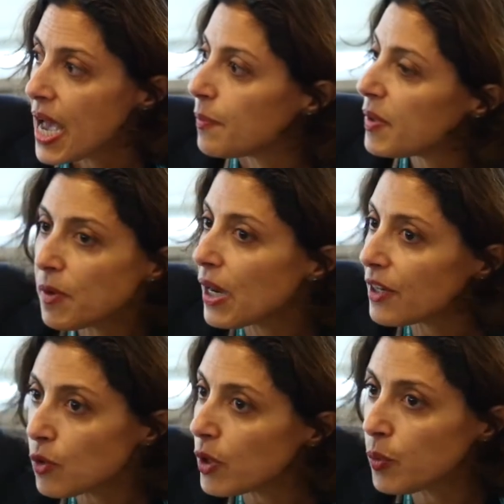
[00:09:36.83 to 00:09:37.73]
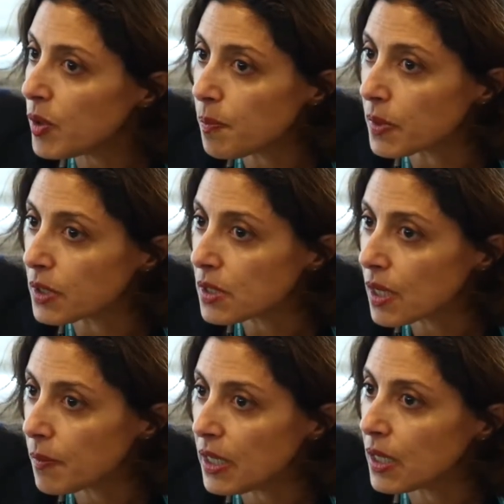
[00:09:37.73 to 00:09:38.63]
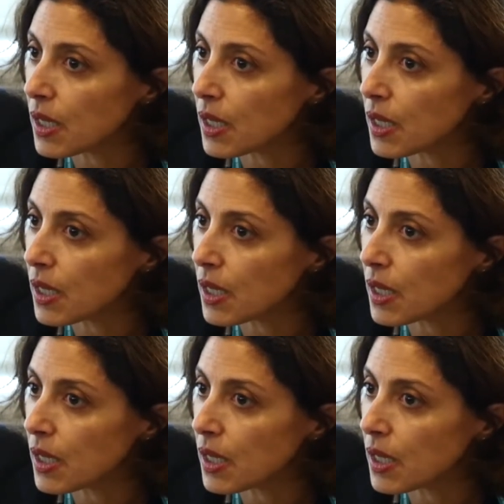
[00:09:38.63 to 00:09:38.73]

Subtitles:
And people had no equipment. I mean,